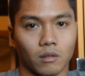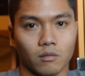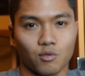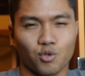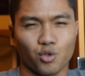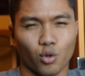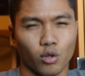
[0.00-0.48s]

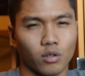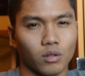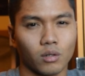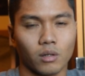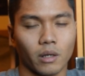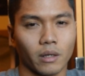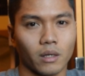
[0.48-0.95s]

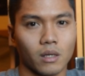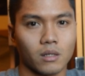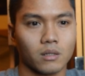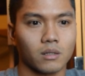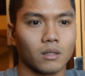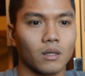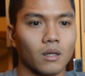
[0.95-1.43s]
shorter, I
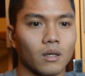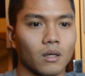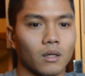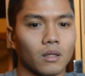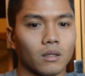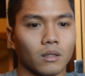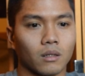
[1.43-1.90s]
guess,
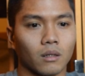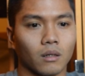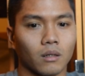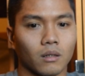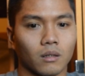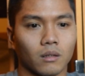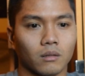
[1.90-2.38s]
than
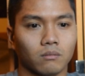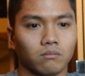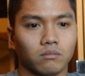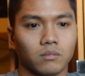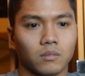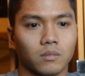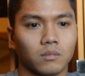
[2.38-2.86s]

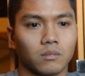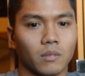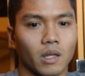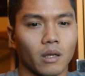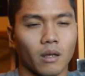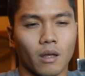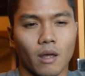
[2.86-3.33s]

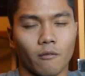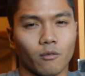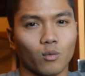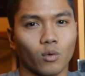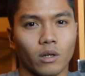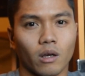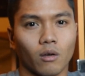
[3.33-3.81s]

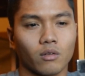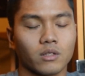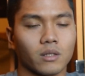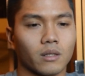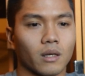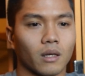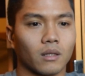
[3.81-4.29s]
everyone
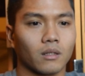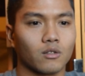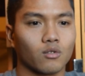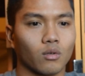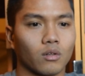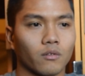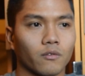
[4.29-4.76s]
else, that
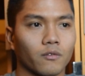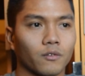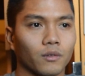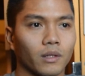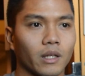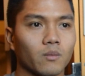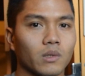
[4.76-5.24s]
sort of
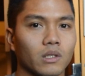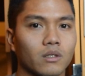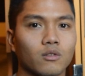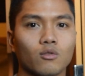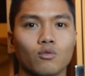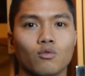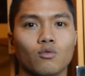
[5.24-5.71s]
led me
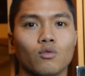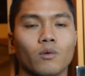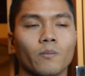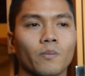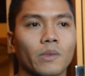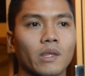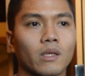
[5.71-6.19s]
to
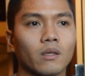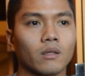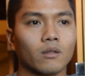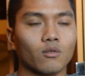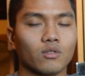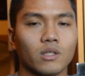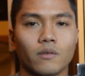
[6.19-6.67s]

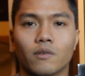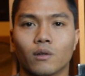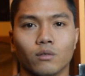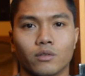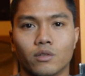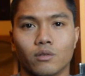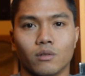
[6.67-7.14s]
those
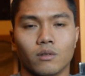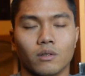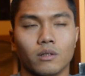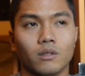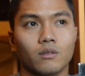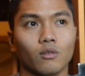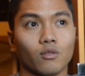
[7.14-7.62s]

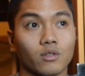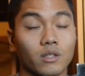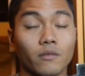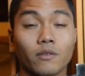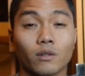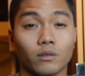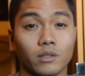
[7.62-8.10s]

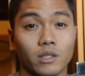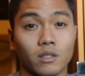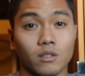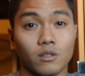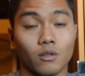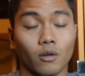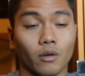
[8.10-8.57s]

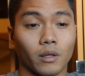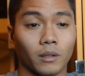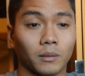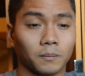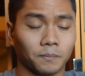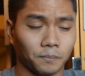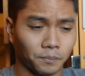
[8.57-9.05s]
difficulties
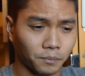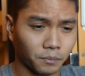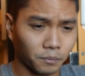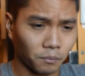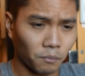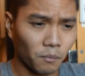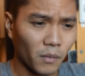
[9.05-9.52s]
during
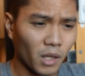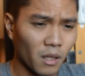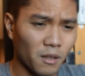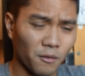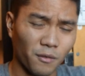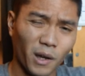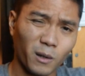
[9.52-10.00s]

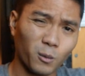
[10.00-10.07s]
the final